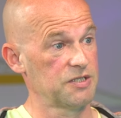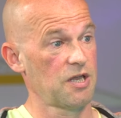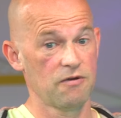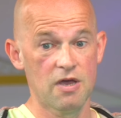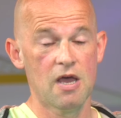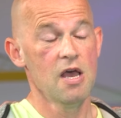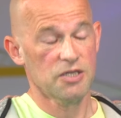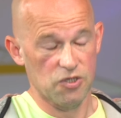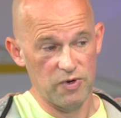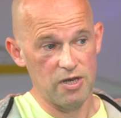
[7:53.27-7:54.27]
So
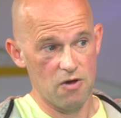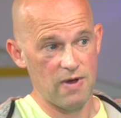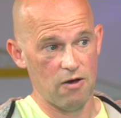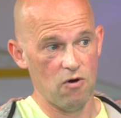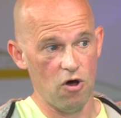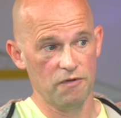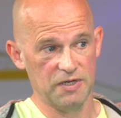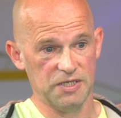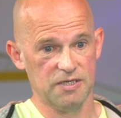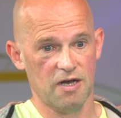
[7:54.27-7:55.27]
we know how hot
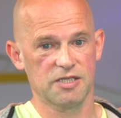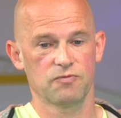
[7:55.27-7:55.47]
these stars,